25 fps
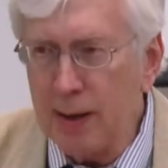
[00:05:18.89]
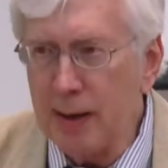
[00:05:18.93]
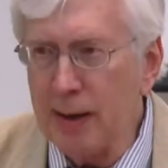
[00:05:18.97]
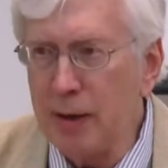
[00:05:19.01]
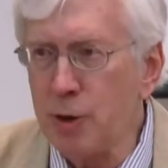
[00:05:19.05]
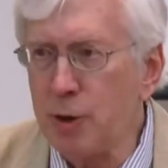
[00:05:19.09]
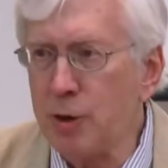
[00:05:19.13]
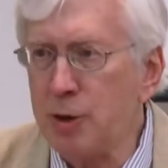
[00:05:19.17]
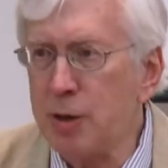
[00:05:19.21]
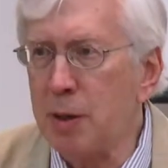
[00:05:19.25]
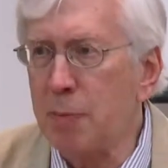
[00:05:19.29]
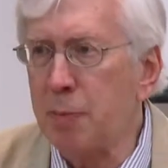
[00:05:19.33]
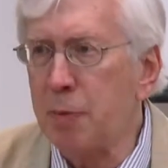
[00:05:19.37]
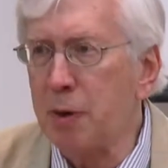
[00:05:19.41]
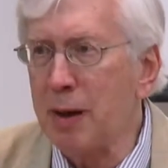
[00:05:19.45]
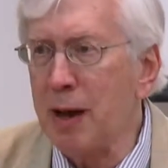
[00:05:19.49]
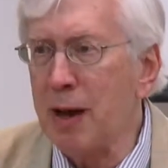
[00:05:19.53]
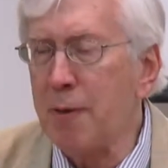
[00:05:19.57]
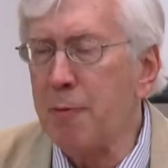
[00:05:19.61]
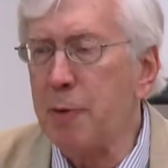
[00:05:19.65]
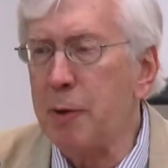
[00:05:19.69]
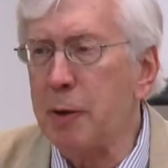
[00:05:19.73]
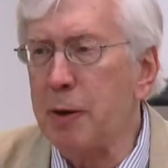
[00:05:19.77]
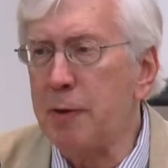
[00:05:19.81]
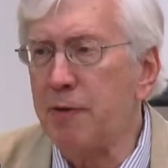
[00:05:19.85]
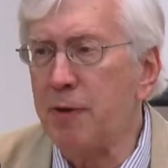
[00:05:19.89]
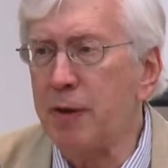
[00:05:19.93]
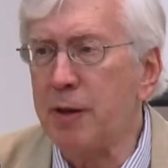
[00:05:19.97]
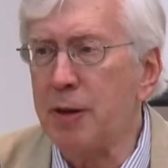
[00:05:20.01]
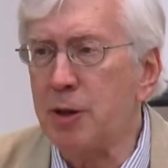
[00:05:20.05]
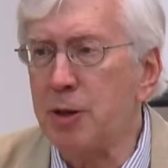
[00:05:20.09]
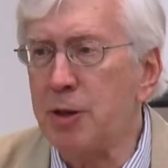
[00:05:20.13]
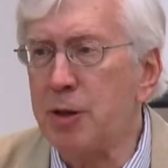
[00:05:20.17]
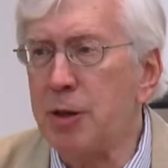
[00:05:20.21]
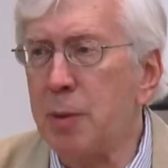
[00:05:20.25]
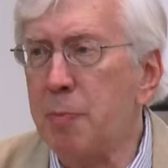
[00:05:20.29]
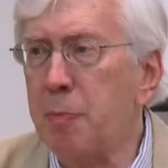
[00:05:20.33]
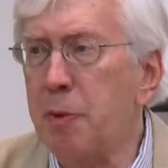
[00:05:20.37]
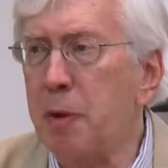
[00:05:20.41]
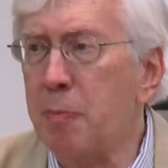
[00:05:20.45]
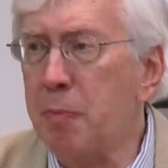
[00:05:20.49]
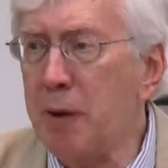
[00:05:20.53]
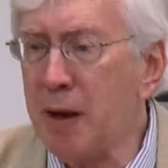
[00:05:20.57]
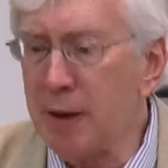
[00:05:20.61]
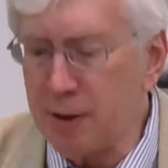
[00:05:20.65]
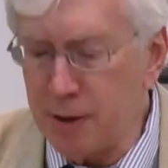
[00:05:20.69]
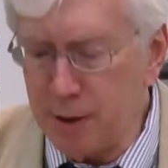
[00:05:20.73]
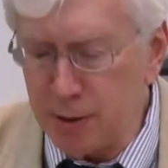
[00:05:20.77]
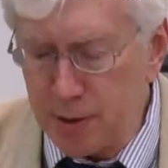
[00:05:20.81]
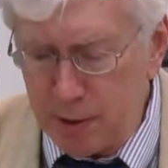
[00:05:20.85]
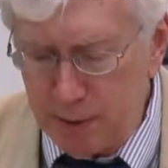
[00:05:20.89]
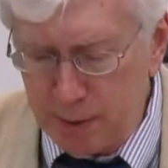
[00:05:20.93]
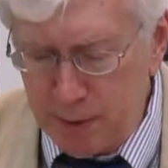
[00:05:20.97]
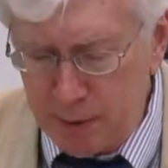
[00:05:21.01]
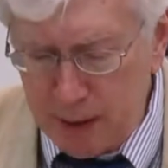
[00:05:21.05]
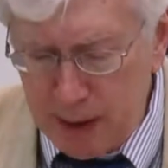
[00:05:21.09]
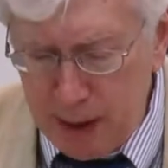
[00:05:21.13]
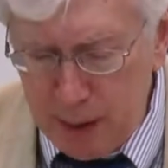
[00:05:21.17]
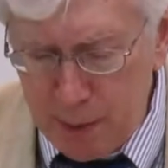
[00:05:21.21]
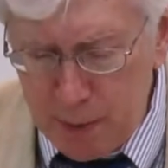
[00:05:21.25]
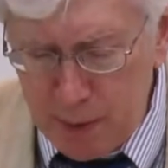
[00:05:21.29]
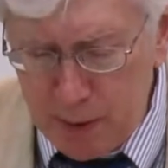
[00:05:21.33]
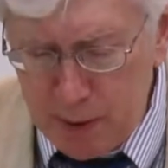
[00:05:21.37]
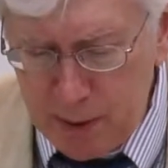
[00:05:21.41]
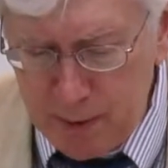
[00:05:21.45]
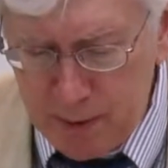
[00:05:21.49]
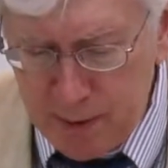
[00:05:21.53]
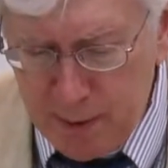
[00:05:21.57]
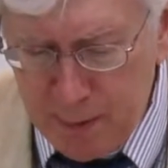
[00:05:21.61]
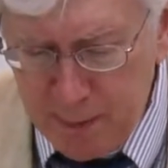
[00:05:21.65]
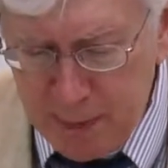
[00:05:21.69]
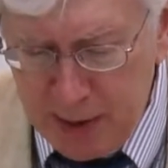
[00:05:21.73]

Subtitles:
leadership, collaborative leadership, and methods of collaborative